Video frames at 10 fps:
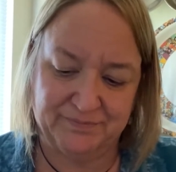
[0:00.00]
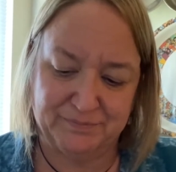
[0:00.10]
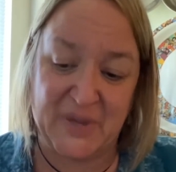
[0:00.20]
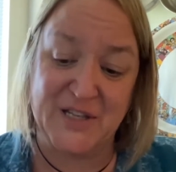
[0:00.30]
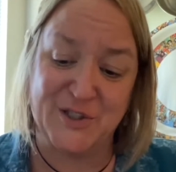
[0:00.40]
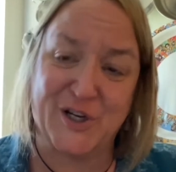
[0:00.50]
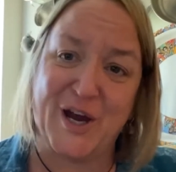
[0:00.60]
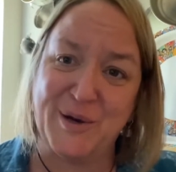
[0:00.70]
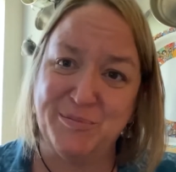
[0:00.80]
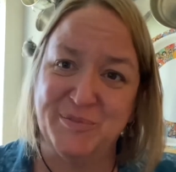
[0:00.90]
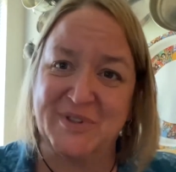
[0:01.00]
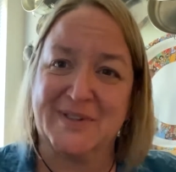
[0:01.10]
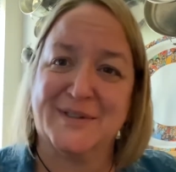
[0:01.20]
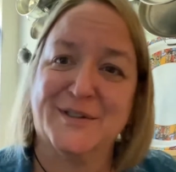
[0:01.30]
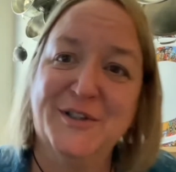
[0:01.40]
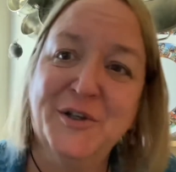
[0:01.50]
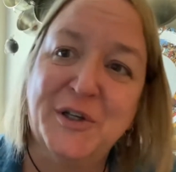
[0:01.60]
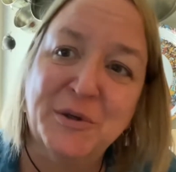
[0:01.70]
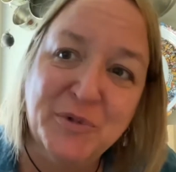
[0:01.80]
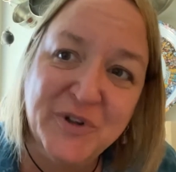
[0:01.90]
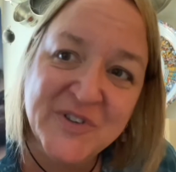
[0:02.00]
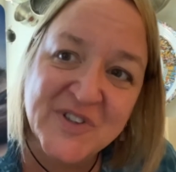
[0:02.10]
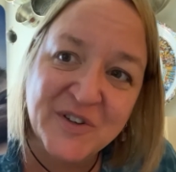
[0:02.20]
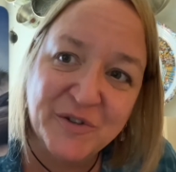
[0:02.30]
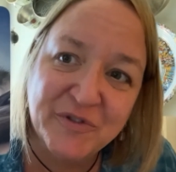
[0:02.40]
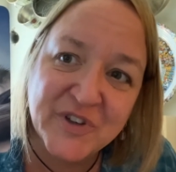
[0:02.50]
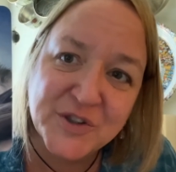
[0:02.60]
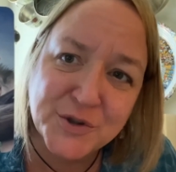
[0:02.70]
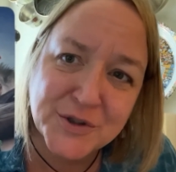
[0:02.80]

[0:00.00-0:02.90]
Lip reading: Page of Cups. Look at him with his little fish.